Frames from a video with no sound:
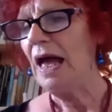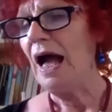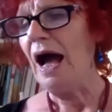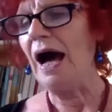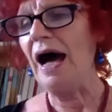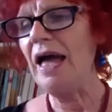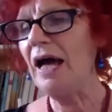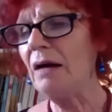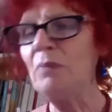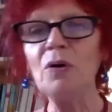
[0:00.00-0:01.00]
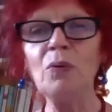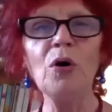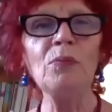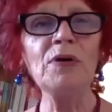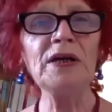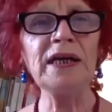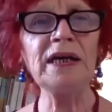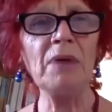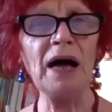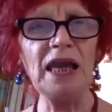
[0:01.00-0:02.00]
I am a woman in
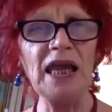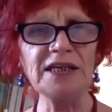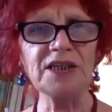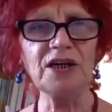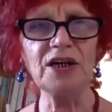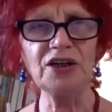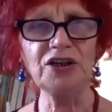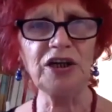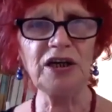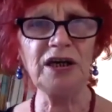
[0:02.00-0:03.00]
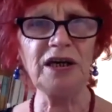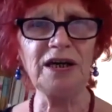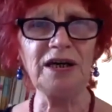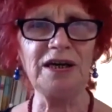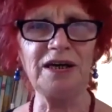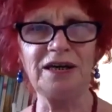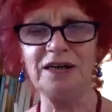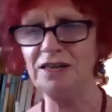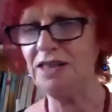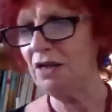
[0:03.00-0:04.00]
my later
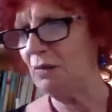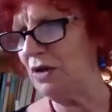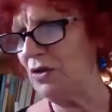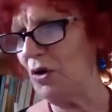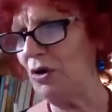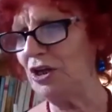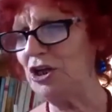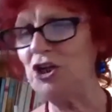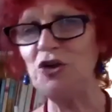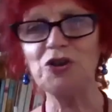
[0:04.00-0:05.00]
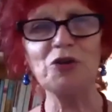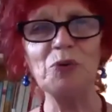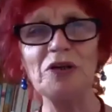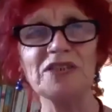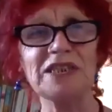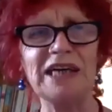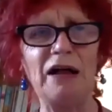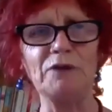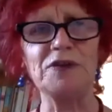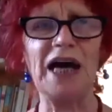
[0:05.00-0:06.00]
years, with all the usual
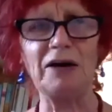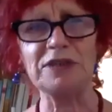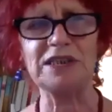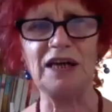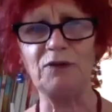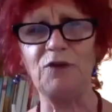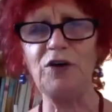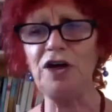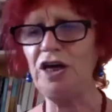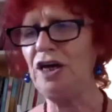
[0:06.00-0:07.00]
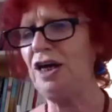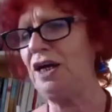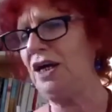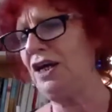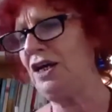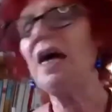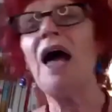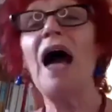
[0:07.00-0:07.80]
self-doubts and fears.